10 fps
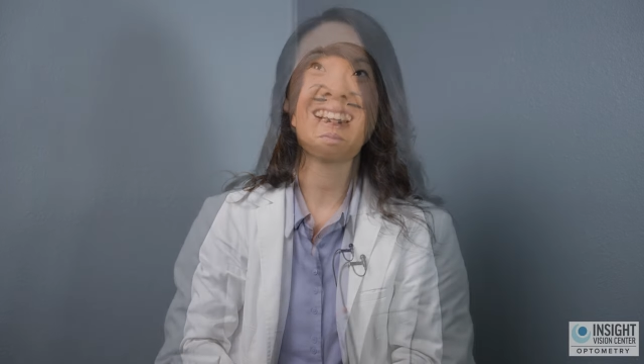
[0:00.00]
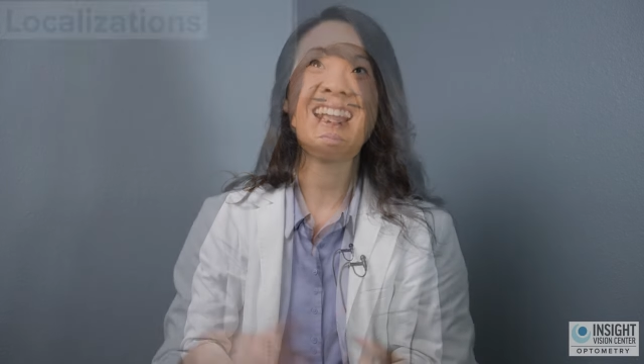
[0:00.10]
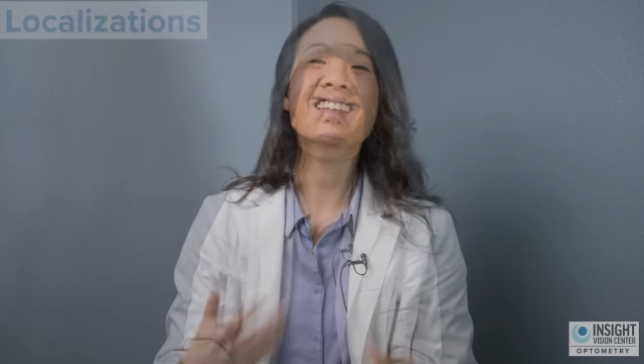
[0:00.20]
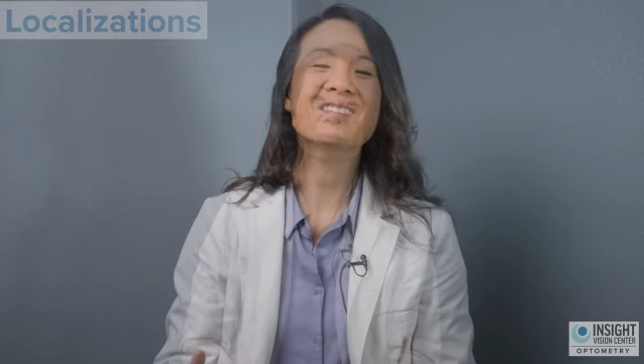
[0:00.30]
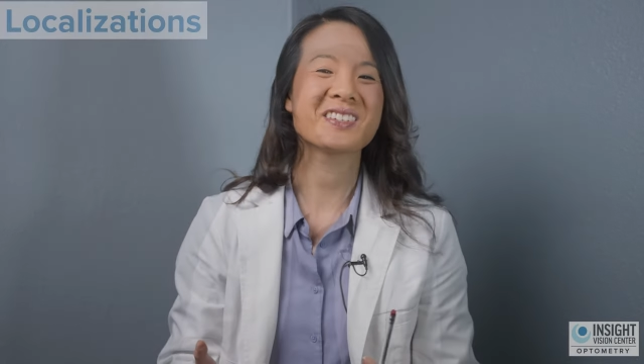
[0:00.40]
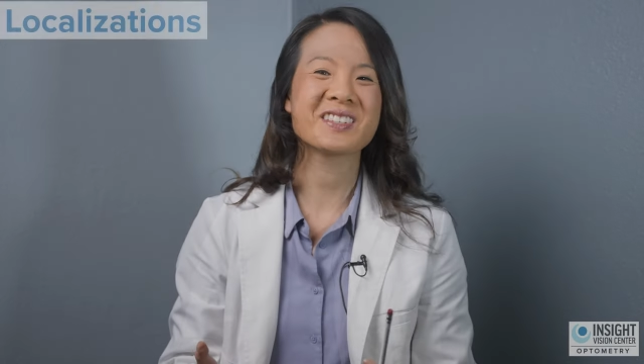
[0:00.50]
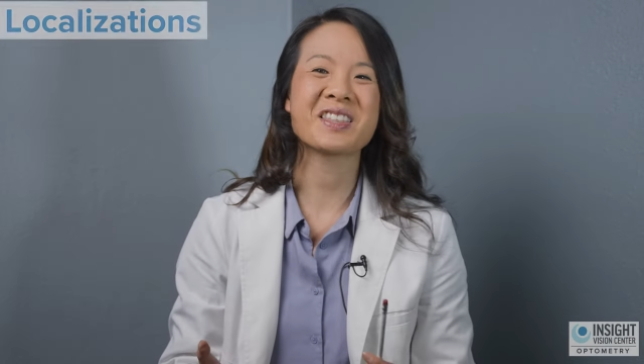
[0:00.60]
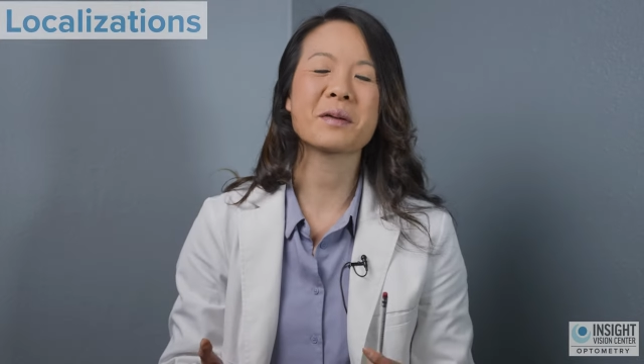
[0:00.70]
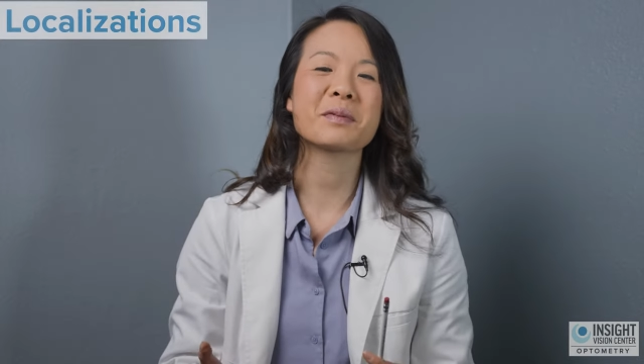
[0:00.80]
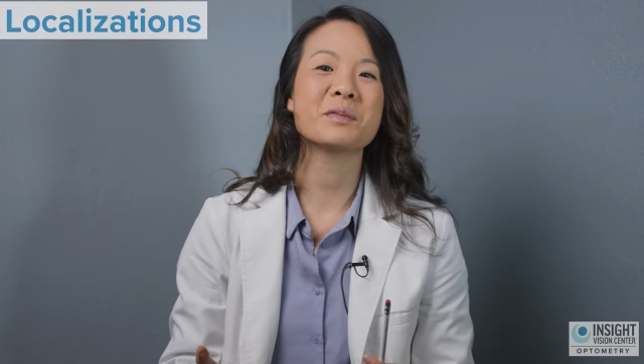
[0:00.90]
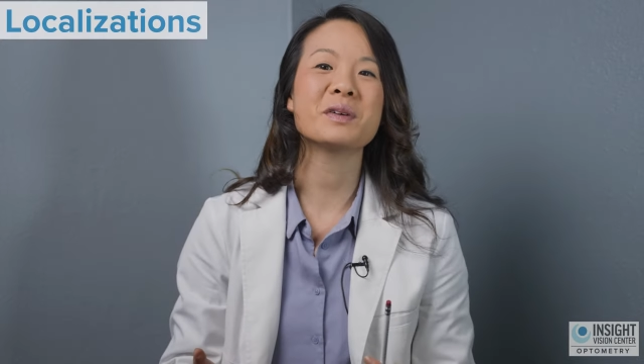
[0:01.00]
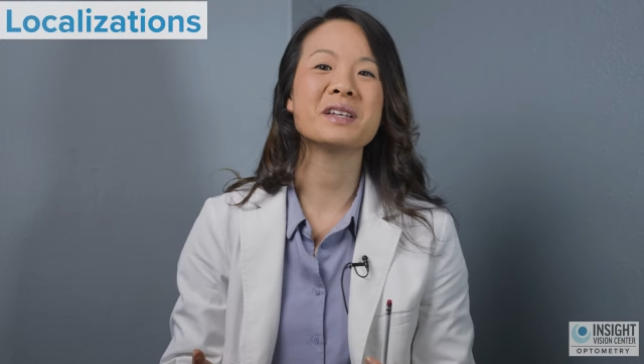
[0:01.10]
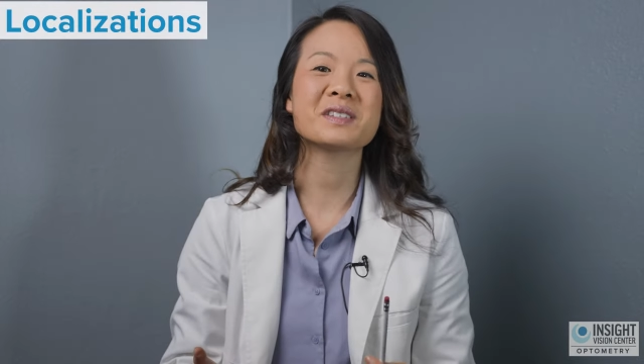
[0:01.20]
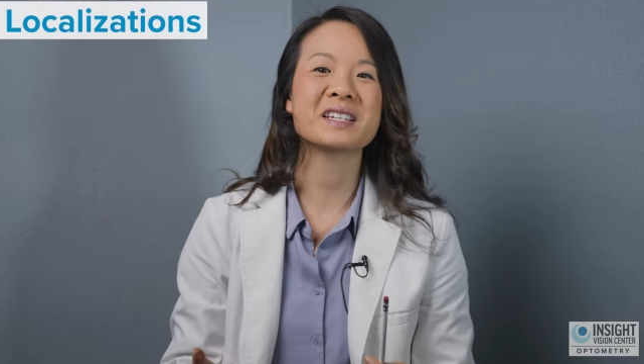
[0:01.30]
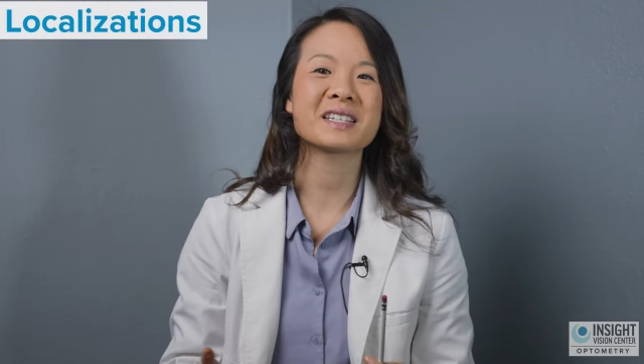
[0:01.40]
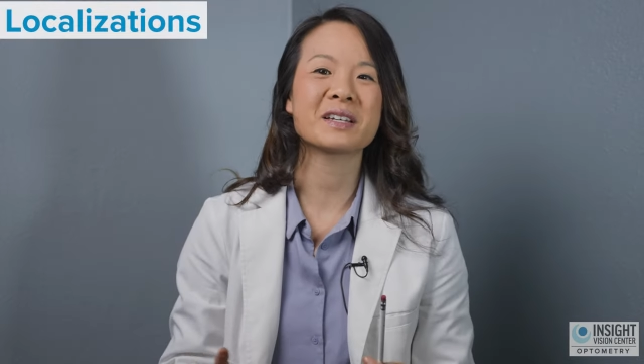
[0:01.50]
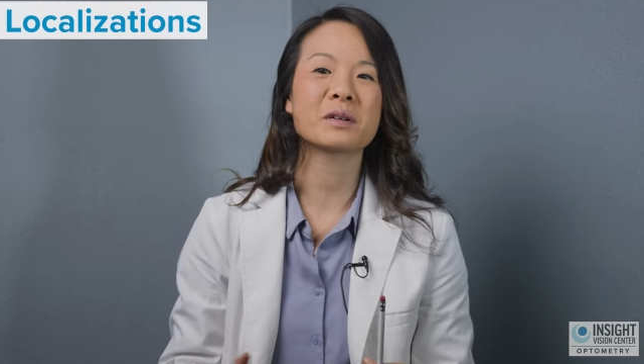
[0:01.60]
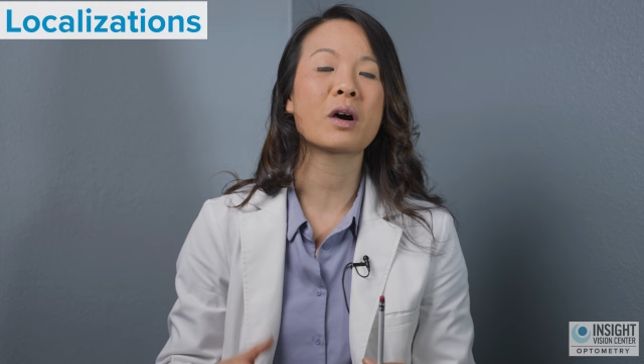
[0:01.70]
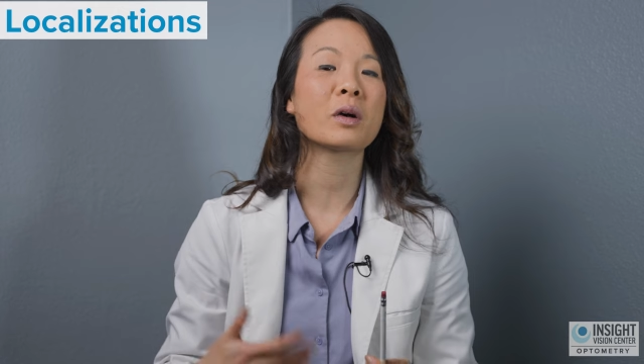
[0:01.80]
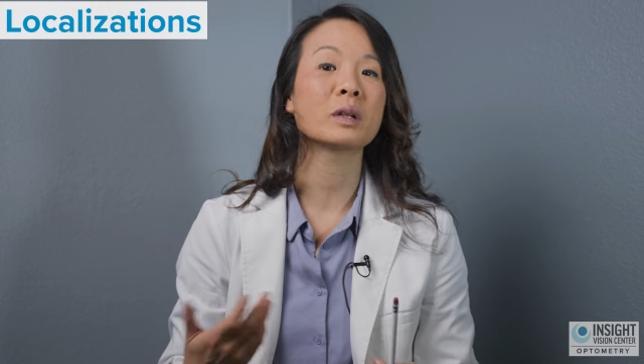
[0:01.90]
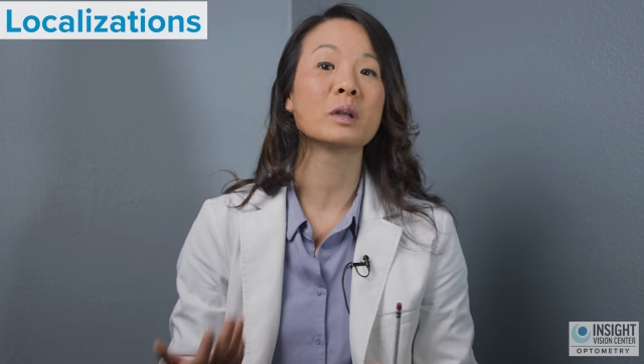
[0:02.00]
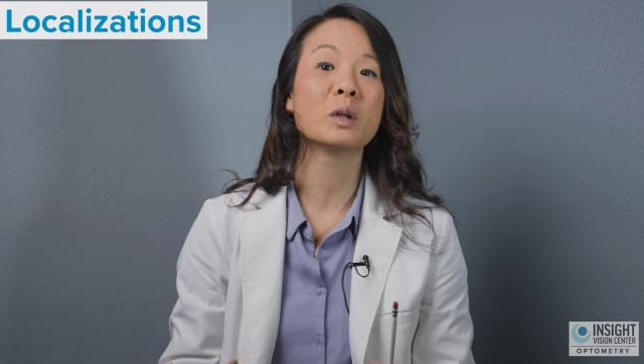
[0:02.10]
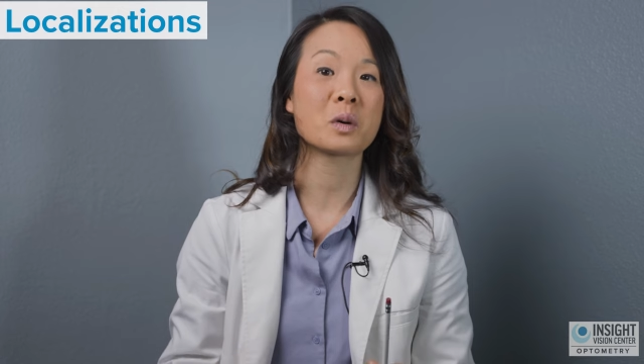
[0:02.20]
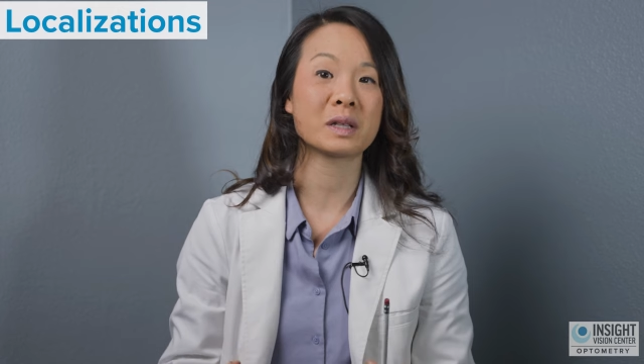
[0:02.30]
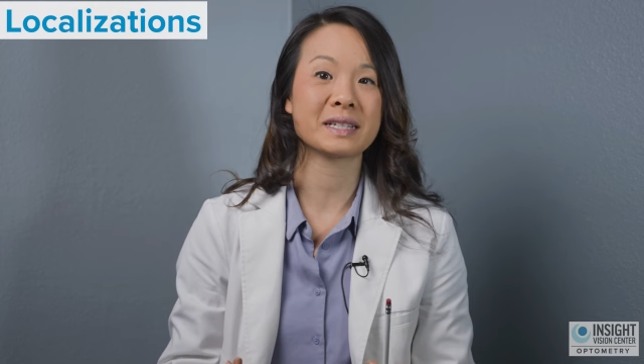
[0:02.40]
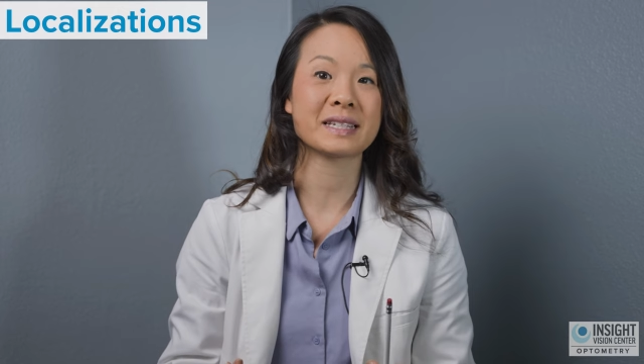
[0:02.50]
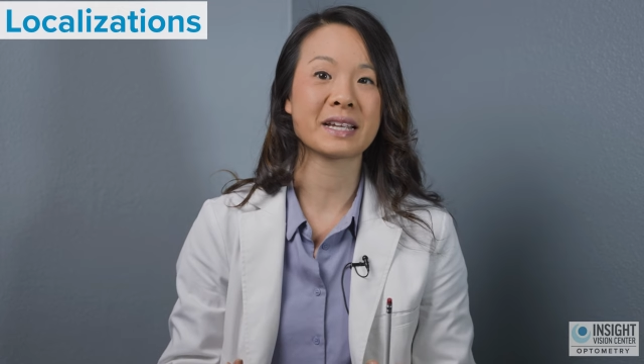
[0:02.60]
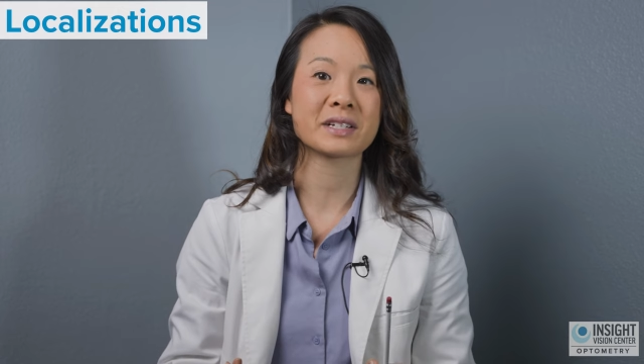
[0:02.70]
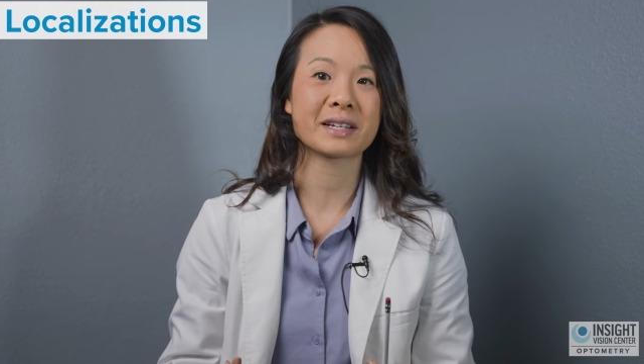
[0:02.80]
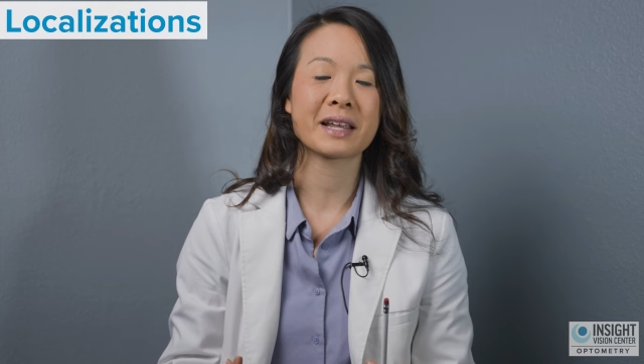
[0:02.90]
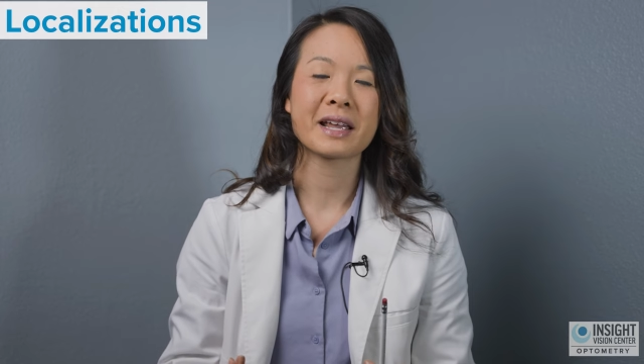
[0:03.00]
In vision therapy, we use the skill called localization.